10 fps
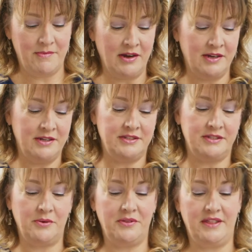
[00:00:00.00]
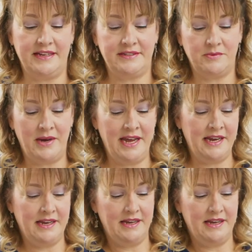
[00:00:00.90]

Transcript: not going to sew this way.